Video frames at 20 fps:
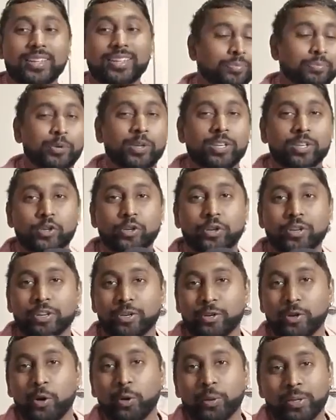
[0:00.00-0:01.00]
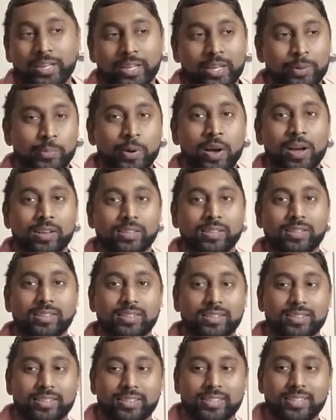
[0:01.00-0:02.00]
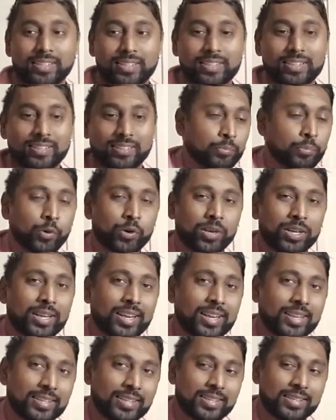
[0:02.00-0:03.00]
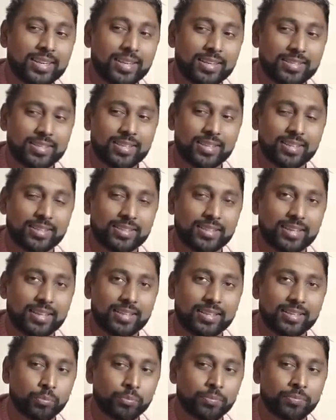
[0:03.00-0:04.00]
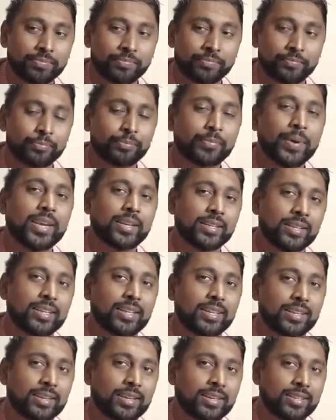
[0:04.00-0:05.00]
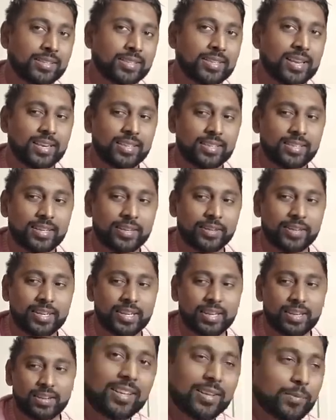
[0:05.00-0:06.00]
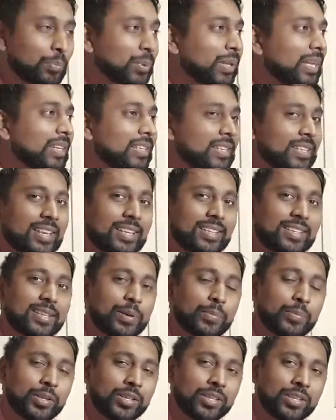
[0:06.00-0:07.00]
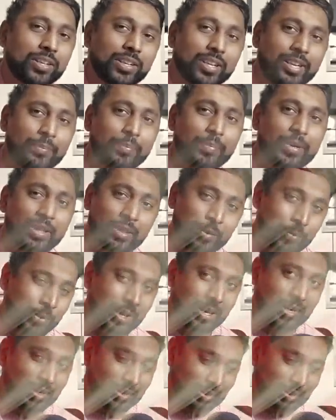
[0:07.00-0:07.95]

Pretty sure you're holding him hostage. This is borderline disgusting and mainly unsanitary. Please get someone to look at me the way